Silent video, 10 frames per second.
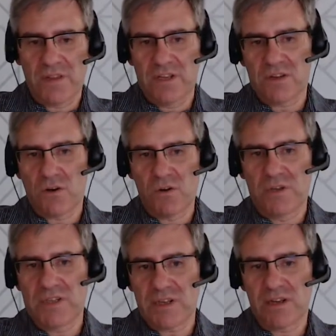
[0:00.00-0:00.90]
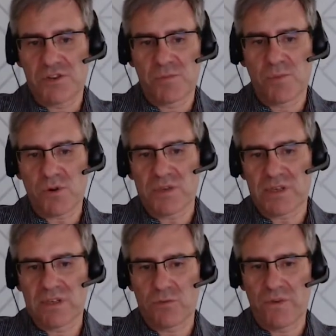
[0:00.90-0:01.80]
this whole installation
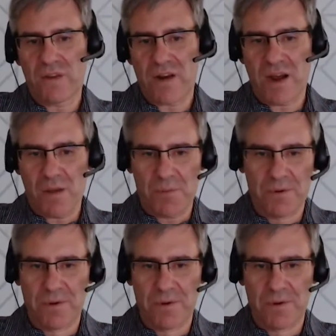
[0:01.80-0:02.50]
process with an app.